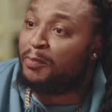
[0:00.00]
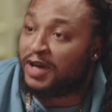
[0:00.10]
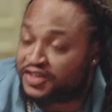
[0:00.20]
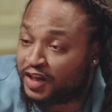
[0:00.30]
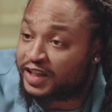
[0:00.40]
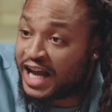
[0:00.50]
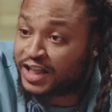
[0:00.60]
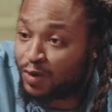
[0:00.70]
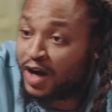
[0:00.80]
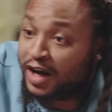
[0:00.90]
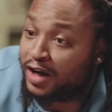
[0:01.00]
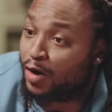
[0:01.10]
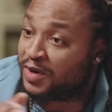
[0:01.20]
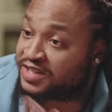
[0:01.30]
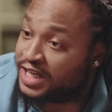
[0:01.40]
You but you, guess what? A,
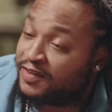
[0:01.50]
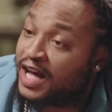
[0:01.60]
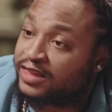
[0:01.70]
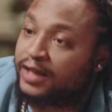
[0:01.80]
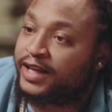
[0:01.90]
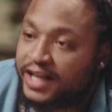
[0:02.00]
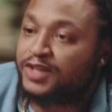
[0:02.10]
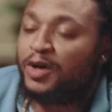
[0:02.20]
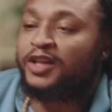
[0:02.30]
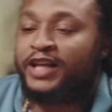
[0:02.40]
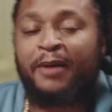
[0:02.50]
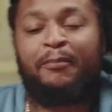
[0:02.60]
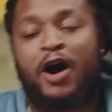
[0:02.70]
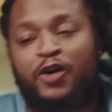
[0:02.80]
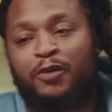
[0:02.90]
a, receiver that guess what?
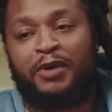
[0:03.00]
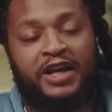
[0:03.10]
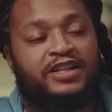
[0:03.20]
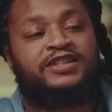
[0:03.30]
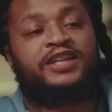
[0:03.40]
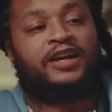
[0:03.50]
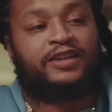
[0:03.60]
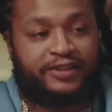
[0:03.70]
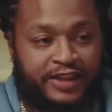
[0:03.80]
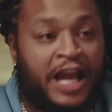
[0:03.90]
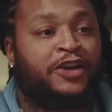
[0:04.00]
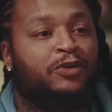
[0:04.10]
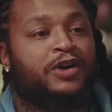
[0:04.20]
Malcolm Beasley said, "Thank you,